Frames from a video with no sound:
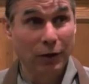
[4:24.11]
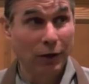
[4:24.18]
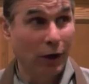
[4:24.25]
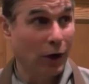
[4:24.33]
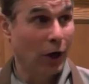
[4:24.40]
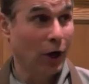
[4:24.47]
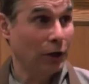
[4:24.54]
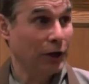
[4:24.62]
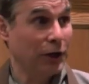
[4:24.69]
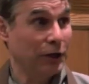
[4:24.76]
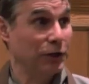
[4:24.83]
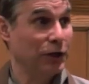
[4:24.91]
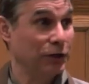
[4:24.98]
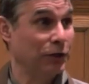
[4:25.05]
all
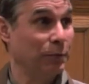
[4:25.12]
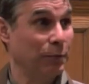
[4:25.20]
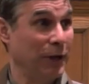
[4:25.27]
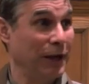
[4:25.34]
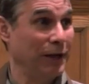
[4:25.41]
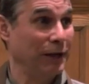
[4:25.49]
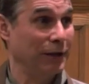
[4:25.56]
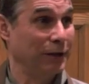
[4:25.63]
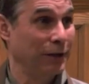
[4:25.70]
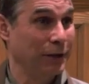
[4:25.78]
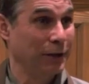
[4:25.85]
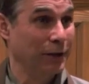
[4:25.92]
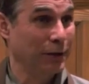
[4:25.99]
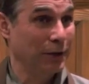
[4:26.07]
anticipating,
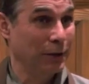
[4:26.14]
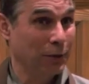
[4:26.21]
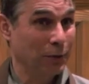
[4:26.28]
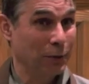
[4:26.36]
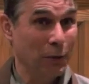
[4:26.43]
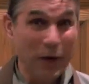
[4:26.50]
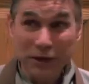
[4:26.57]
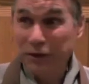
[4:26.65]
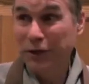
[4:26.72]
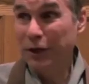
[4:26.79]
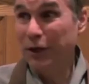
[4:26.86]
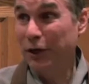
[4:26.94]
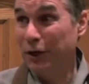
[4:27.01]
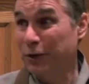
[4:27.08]
what's he
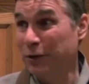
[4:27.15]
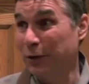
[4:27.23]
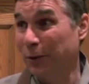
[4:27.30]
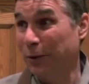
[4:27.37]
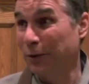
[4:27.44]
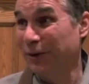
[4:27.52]
going to do